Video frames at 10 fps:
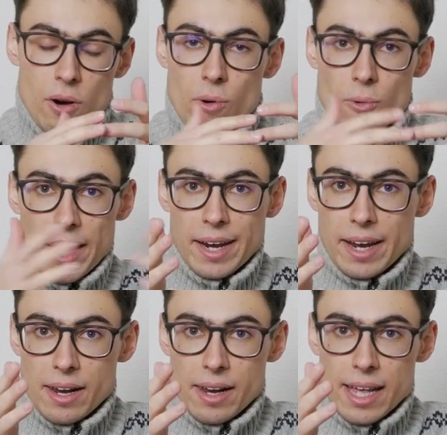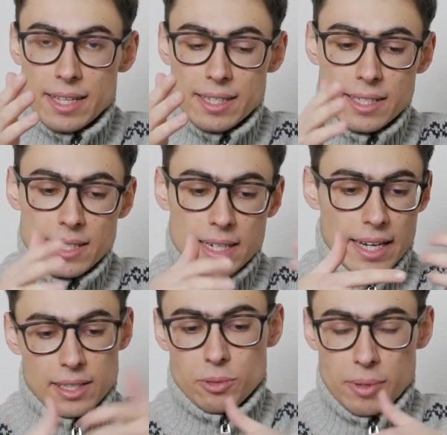wide angle lenses
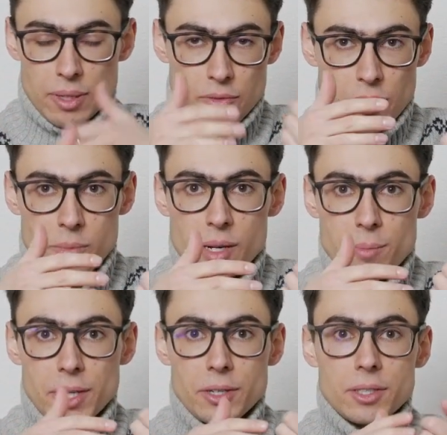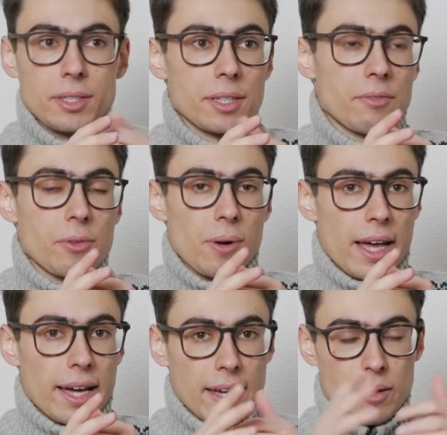like the 24mm give you
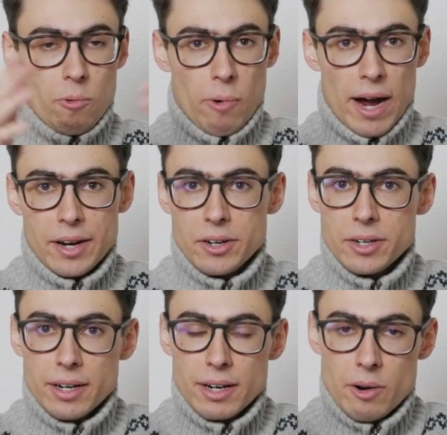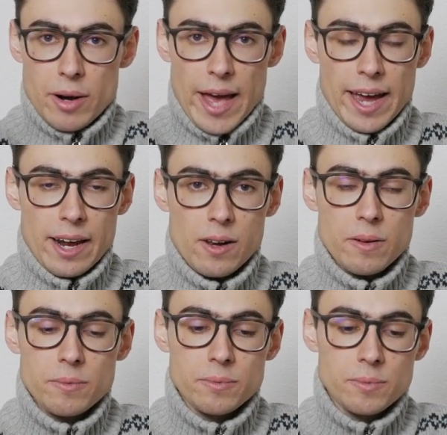like a wider
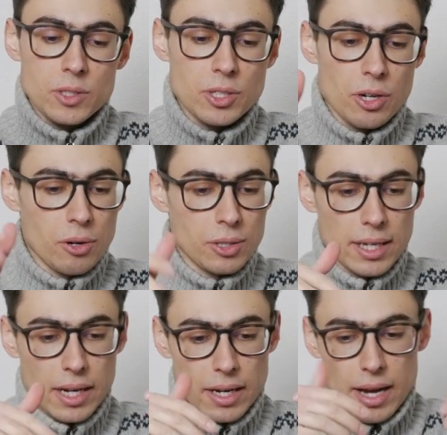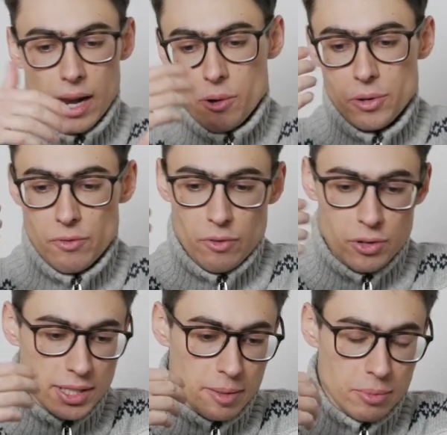angle, so they allow you, for
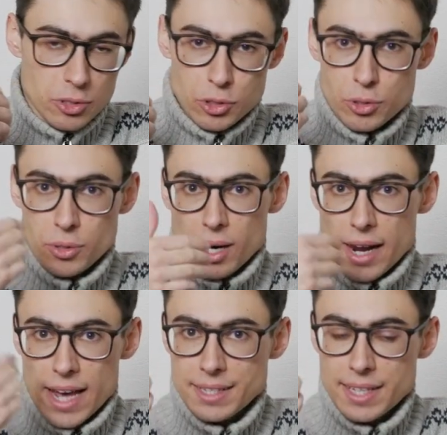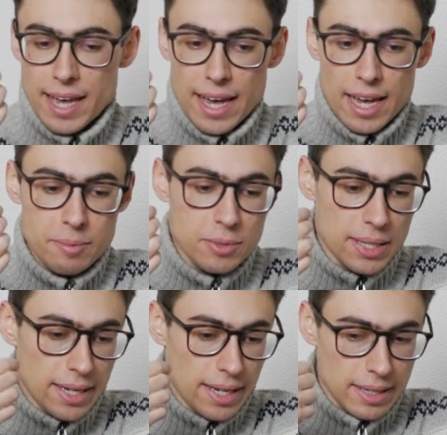example, to shoot landscapes
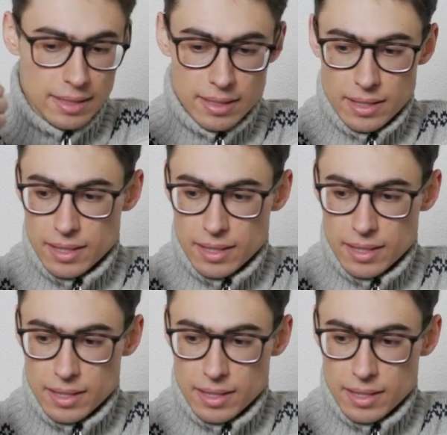and